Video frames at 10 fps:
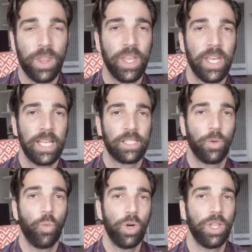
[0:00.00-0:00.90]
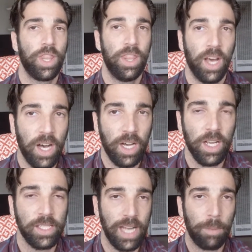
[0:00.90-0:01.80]
thing is the word the
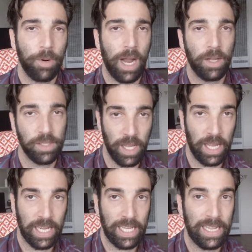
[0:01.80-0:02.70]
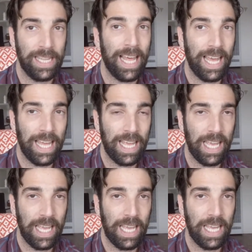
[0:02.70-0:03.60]
is not pronounced like they.
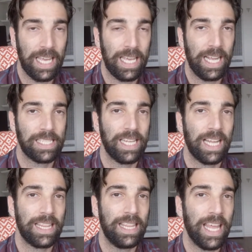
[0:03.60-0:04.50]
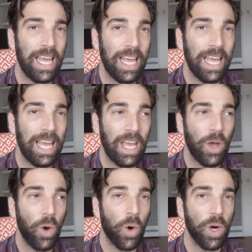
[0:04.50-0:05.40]
It's not they
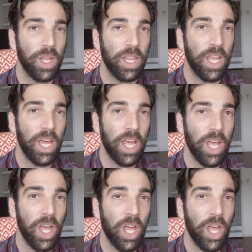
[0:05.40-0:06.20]
or the.